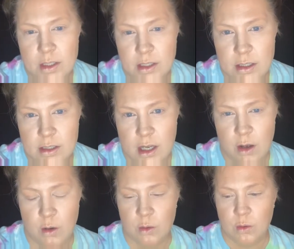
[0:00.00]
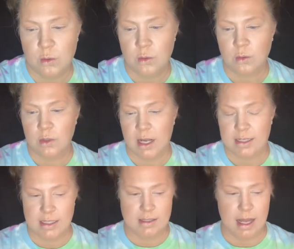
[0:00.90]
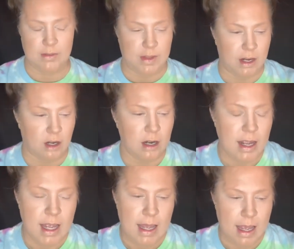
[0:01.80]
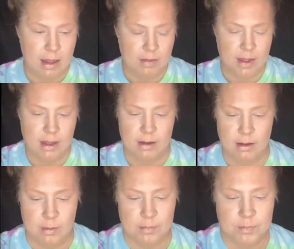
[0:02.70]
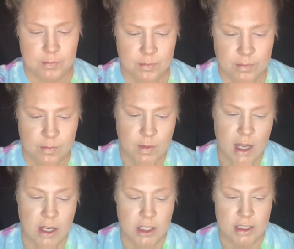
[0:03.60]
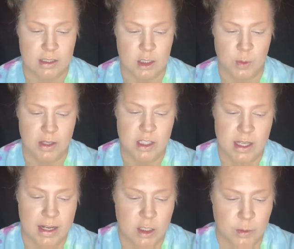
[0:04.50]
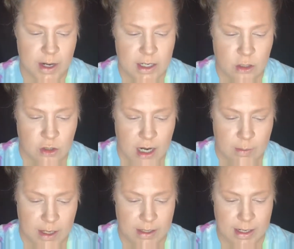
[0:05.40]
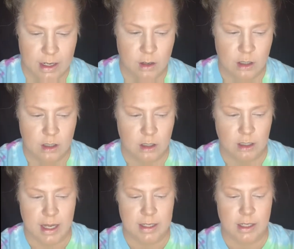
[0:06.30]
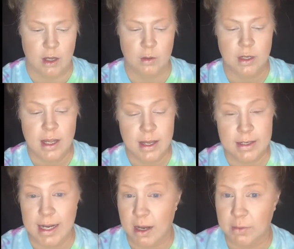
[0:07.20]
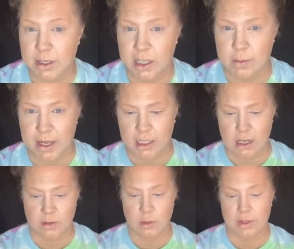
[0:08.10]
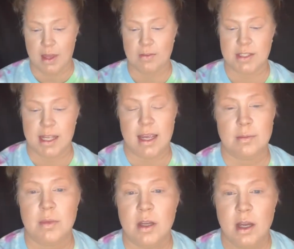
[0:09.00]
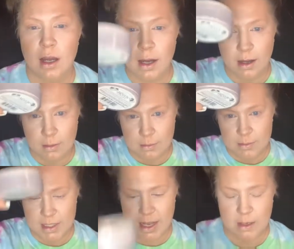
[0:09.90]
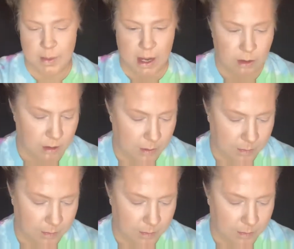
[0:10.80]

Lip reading: So I did that there, and then I just sprayed the setting spray. It's dry by now, a light coat. Now I'm going to go back over it with that same setting powder.